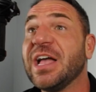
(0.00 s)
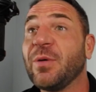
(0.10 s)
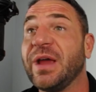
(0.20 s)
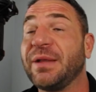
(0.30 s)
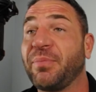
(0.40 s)

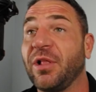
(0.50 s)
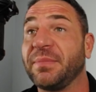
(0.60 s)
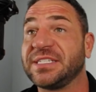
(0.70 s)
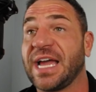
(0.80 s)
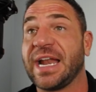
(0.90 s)
We had to pull them
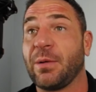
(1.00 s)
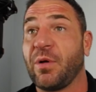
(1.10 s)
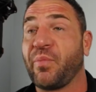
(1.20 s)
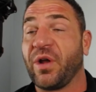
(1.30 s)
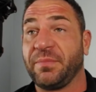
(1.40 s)
aside at
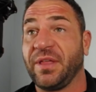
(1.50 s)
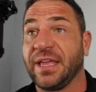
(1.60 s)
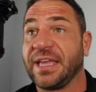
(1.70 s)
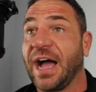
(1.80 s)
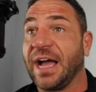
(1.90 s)
one point and be
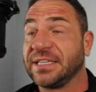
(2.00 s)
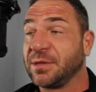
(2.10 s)
like, guys,